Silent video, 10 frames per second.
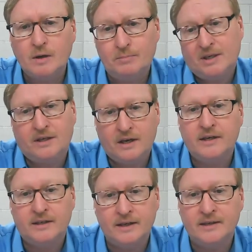But it
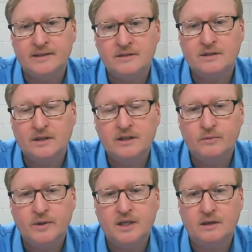kind of does
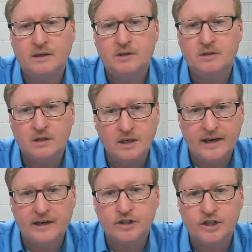until we get up to the
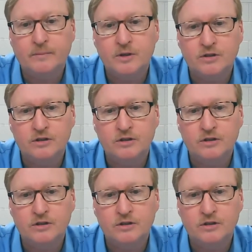latter chapters.